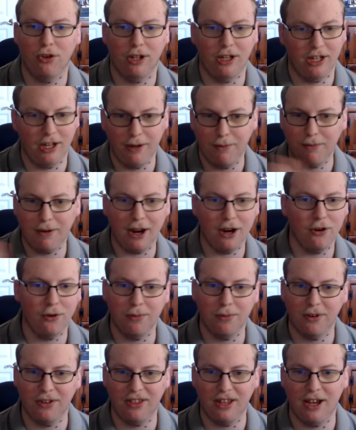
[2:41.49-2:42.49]
and they've got
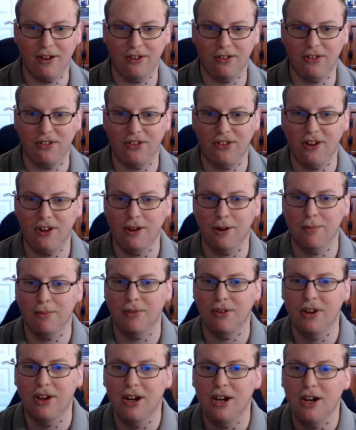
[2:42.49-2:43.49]
over 1,000
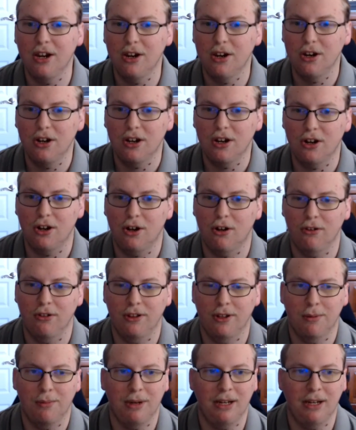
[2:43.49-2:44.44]
subs, all of them.